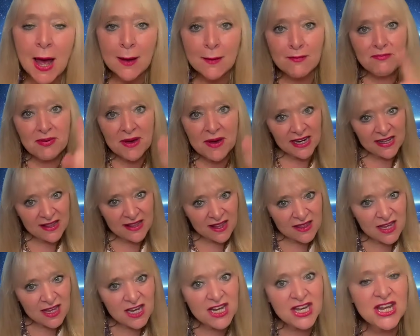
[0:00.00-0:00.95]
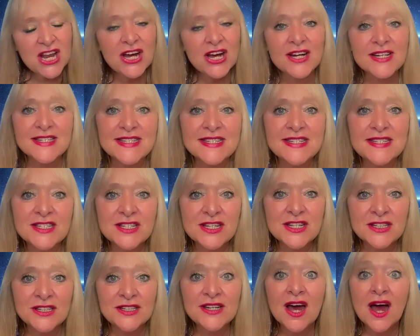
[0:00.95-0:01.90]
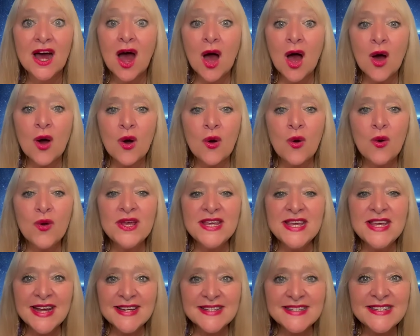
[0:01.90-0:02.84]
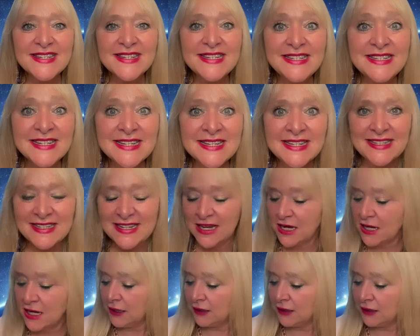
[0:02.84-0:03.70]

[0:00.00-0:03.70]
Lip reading: better than the Nazis could. Oh, yes, he did.